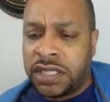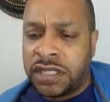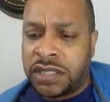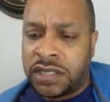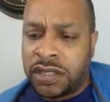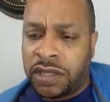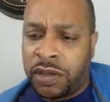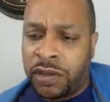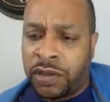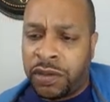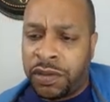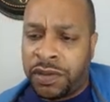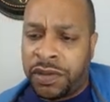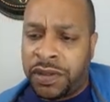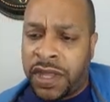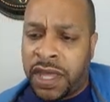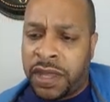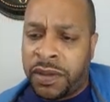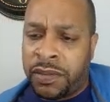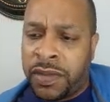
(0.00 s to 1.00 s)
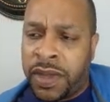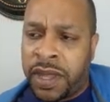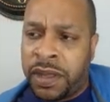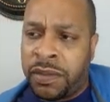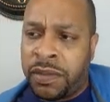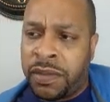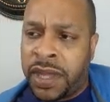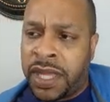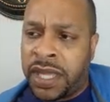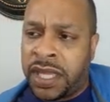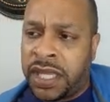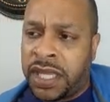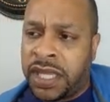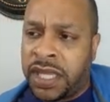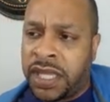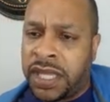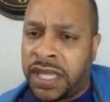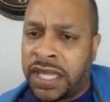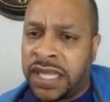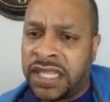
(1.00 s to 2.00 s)
so that may
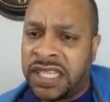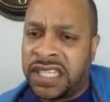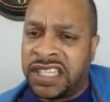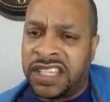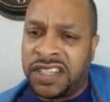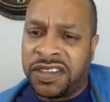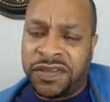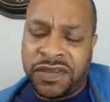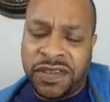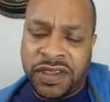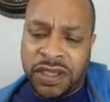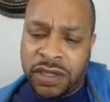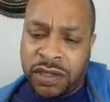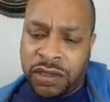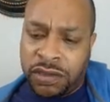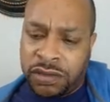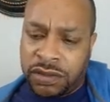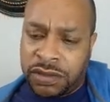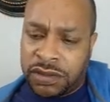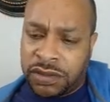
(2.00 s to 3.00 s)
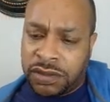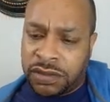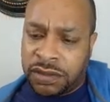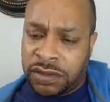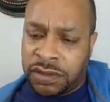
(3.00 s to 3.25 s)
make it difficult.